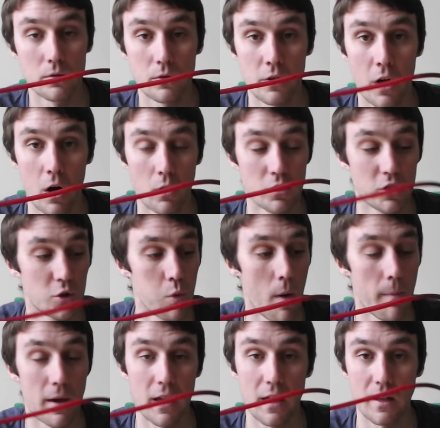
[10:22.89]
you know,
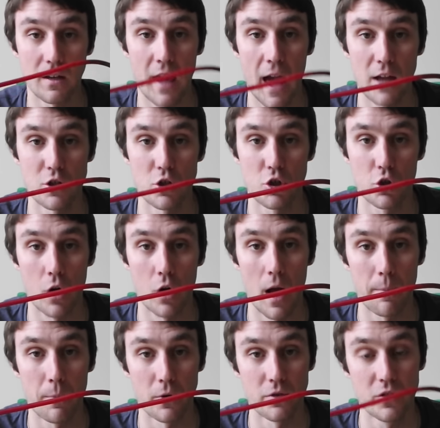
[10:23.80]
swimming and catching
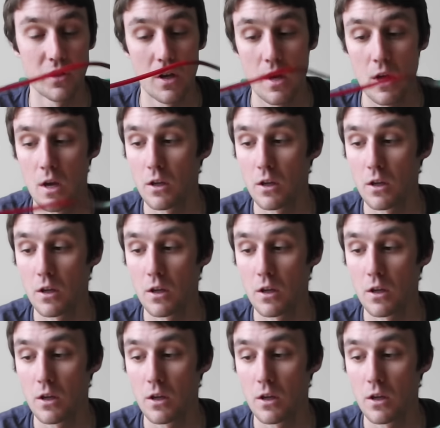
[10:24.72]
stripers,